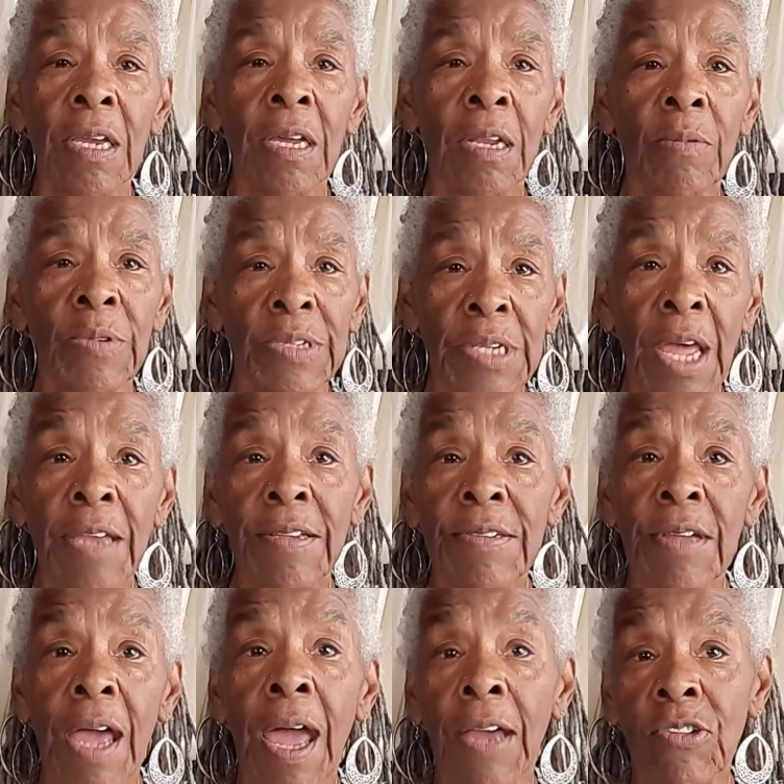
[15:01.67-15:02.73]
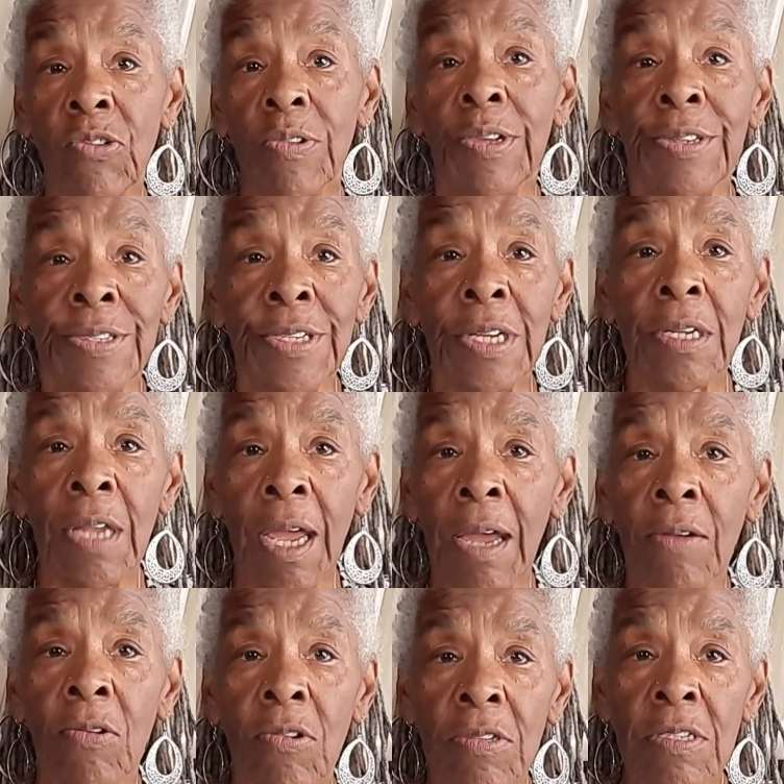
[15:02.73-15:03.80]
and it was nice to actually sit
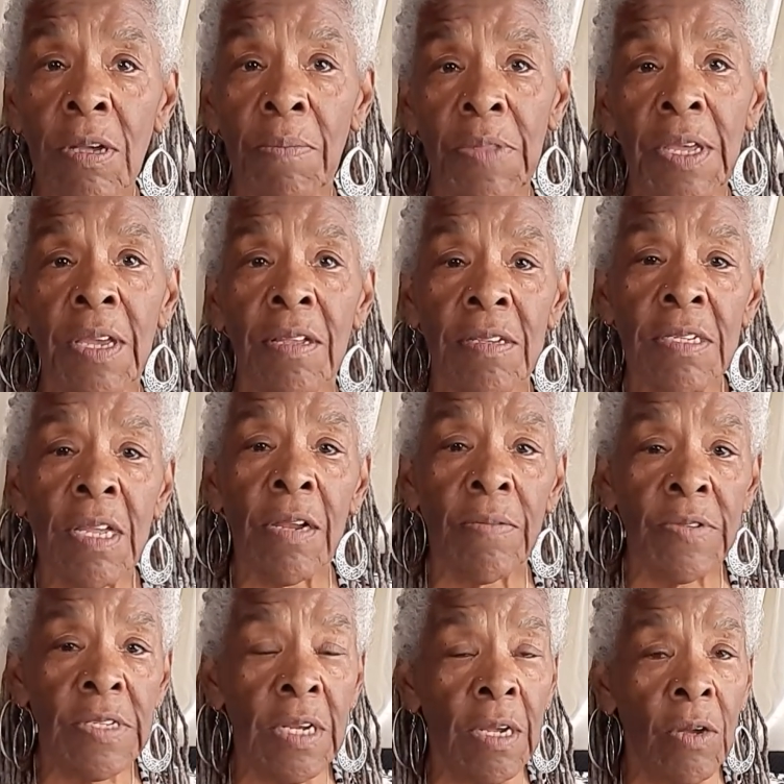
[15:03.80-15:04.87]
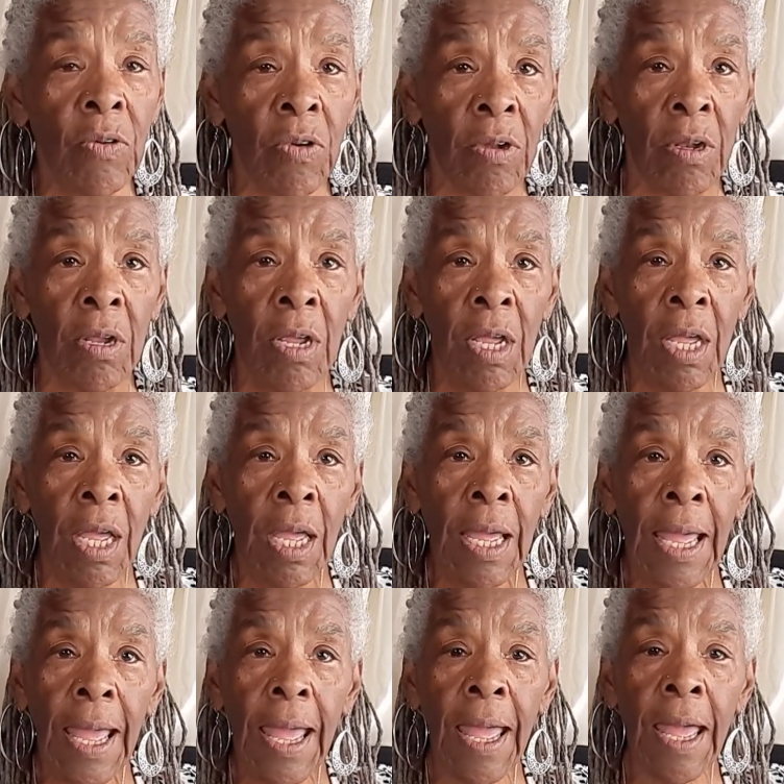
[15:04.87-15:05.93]
down on something instead of sitting on
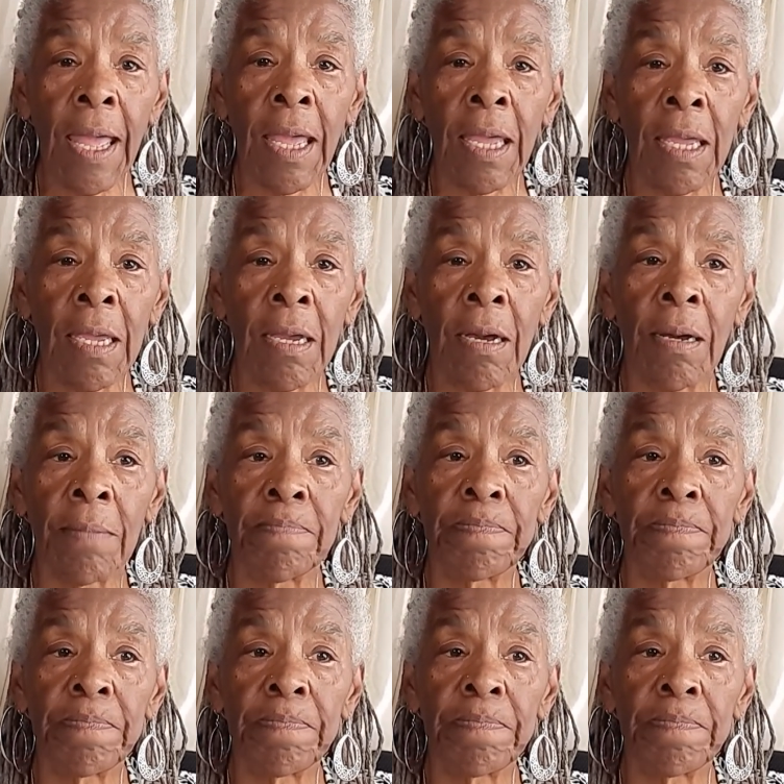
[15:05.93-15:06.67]
a